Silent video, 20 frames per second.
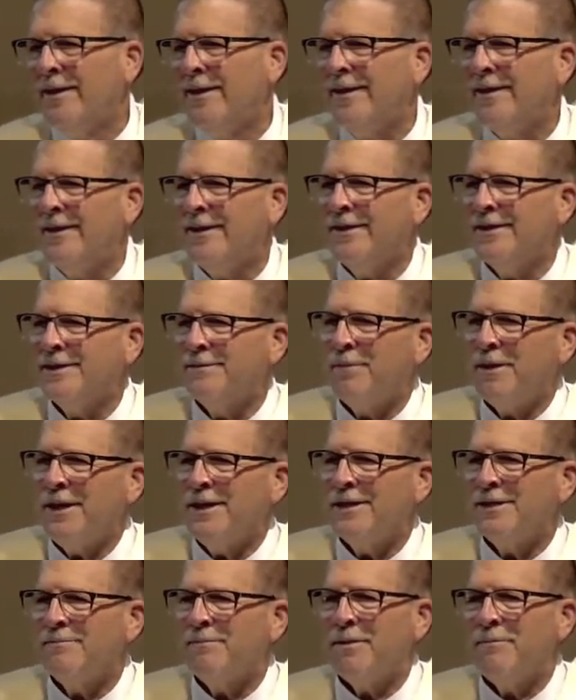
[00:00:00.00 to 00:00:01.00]
and his
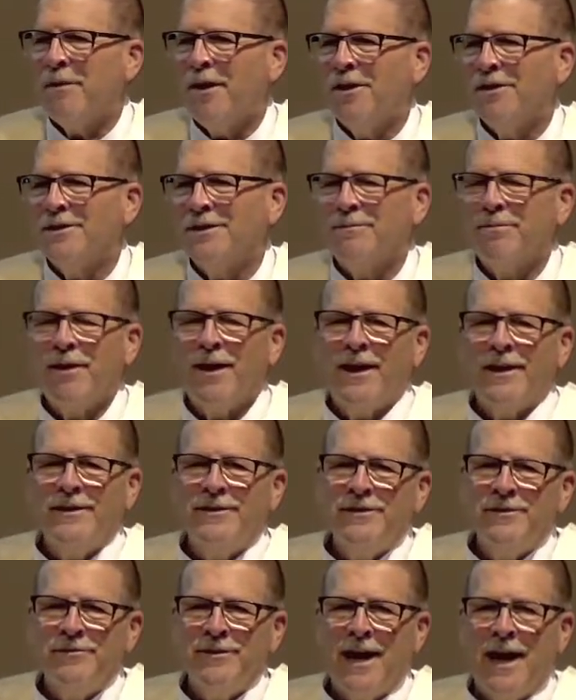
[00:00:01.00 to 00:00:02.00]
peace be
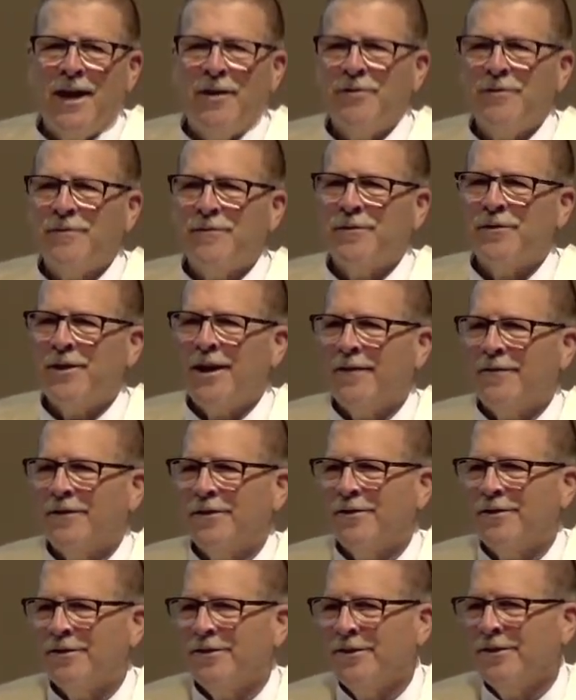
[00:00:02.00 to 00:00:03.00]
multiplied to you now and
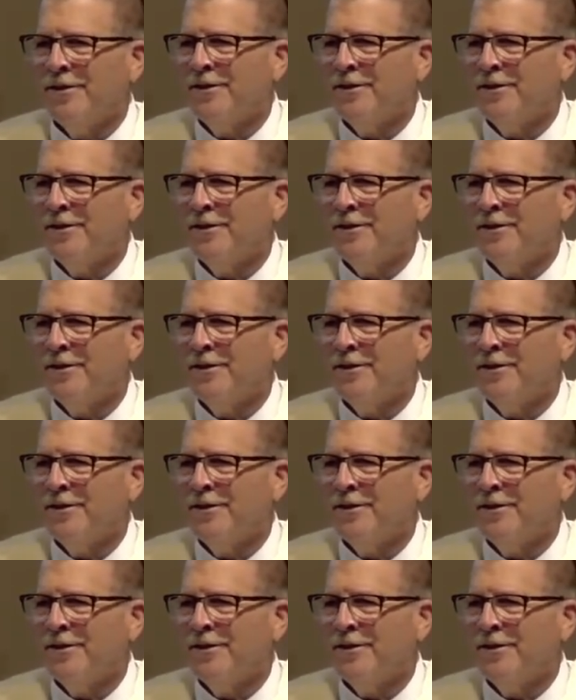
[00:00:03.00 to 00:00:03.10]
forever